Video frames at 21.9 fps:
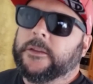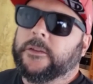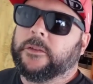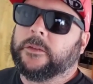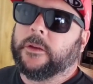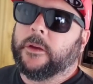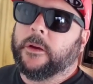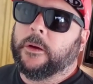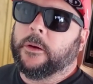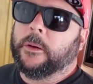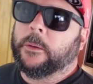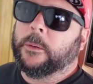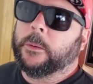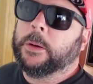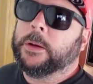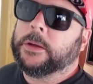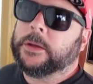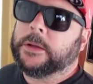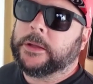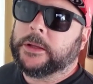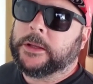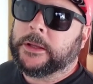So
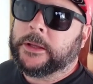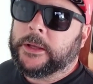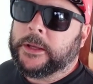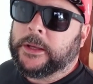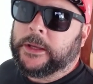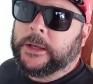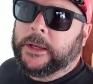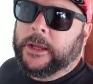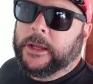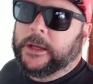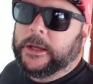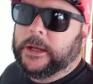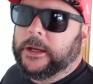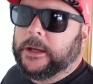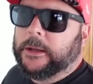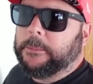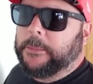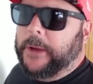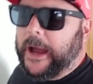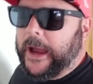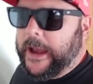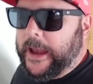
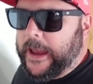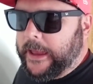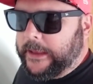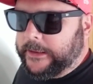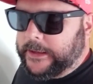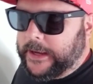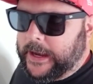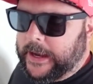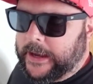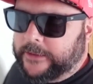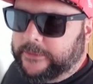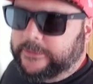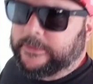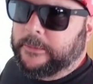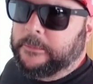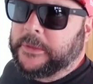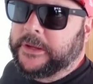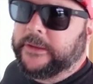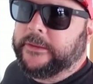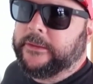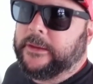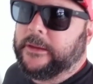I had
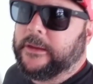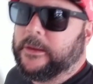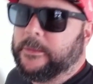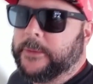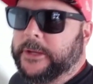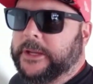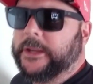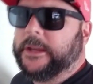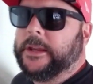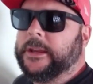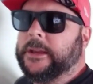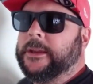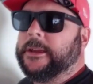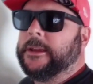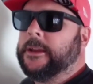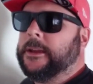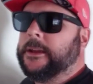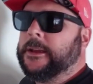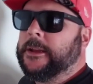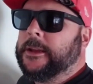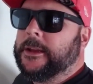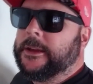somebody tell me,
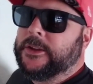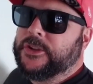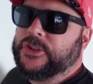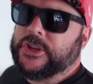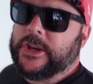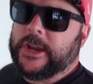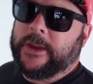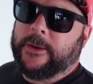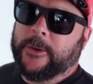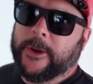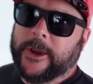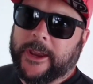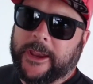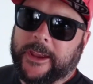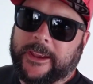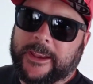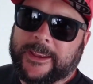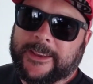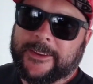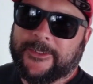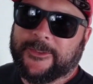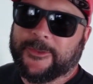J. Ray
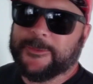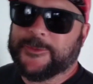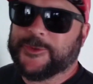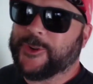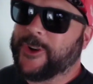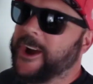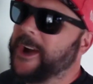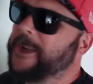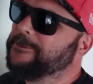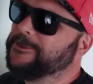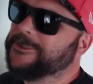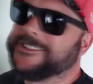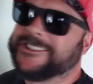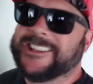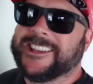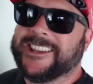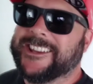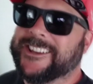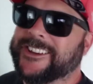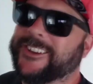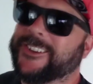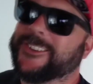from Tribal
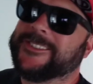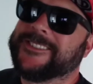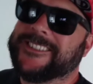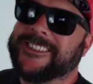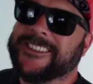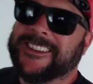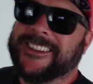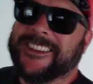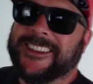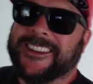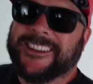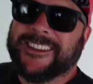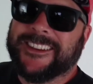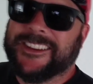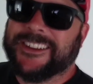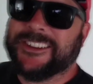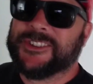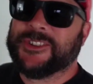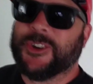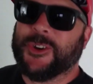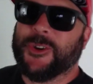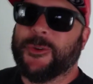Sales, he
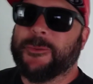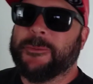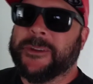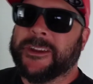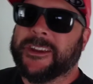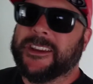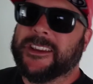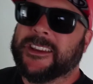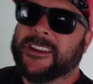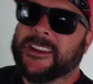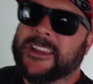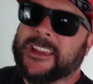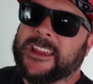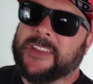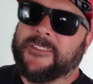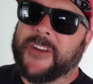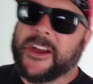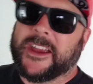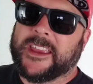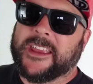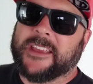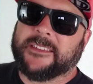told me, if
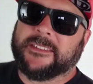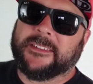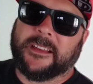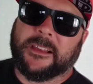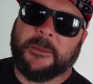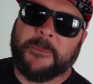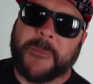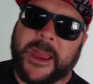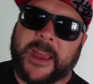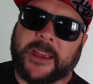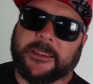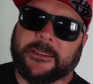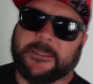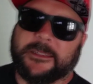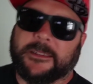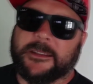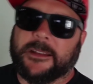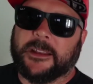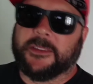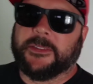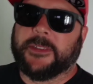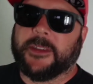I can't sell a
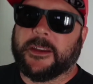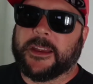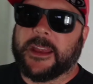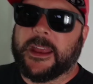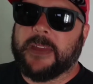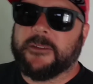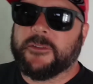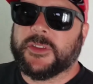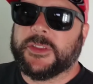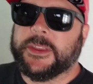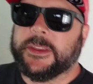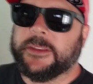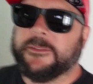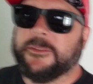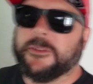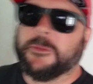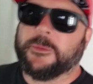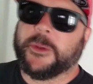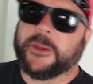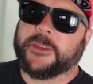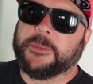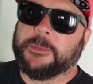magazine, I'll suck at everything for
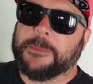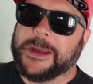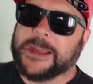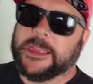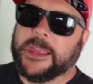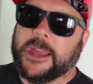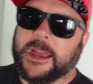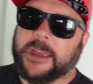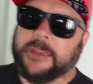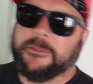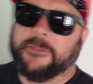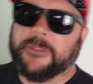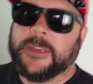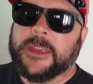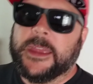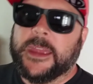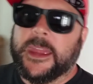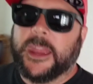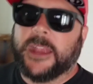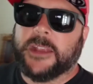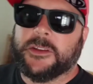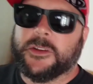the rest of my life.
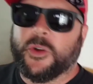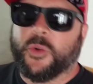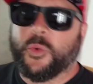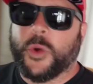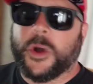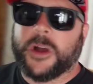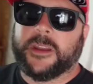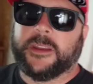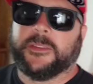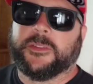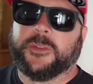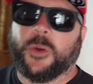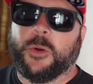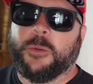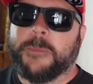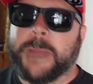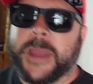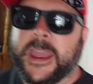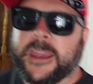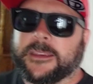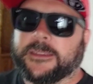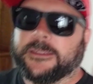And you know what? I sold
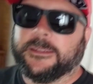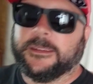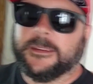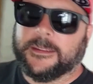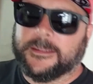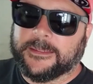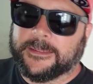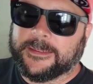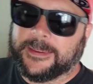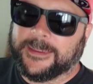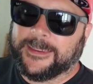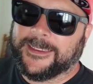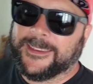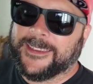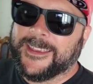magazines.